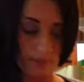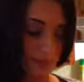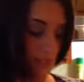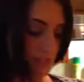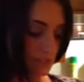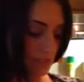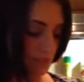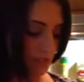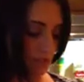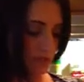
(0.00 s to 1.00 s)
heat.
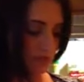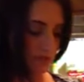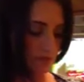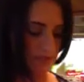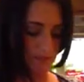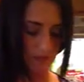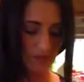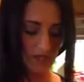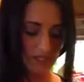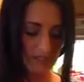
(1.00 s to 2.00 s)
You don't want it to be
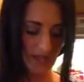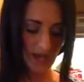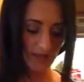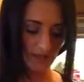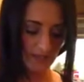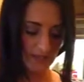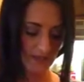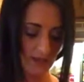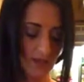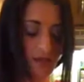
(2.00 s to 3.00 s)
crazy hot or
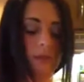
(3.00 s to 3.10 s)
anything.